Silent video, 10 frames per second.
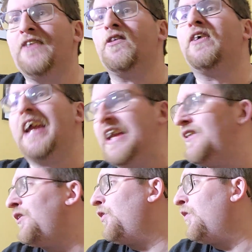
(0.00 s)
it's okay
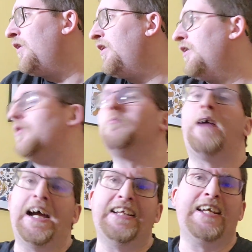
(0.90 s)
to
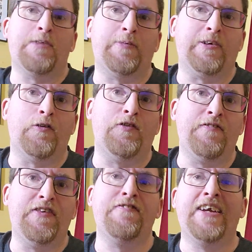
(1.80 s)
buy the chemicals.
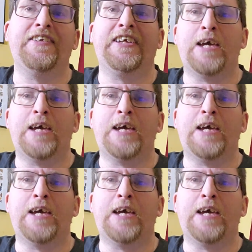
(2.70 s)
If you think the